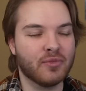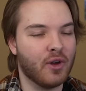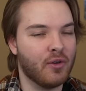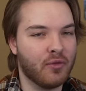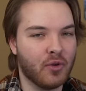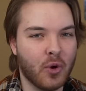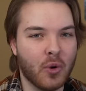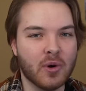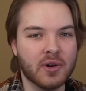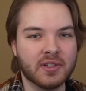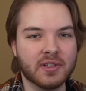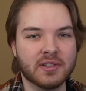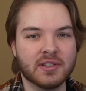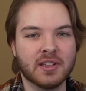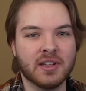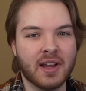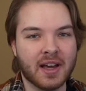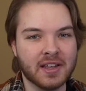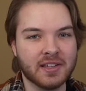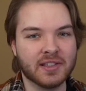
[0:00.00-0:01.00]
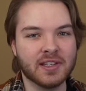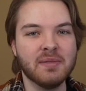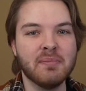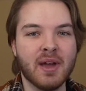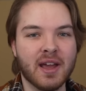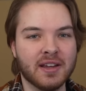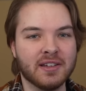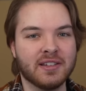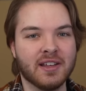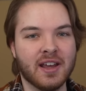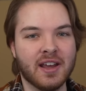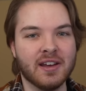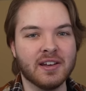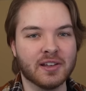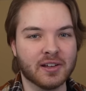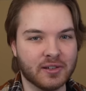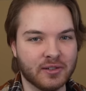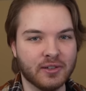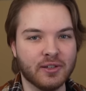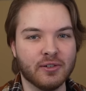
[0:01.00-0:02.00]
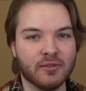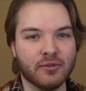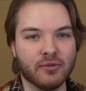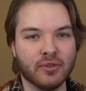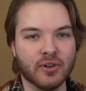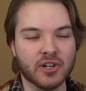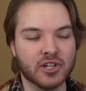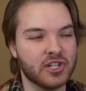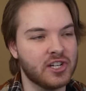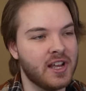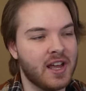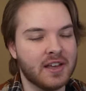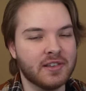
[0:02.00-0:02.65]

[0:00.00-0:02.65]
of course it's a nicely maintained and clean fridge. He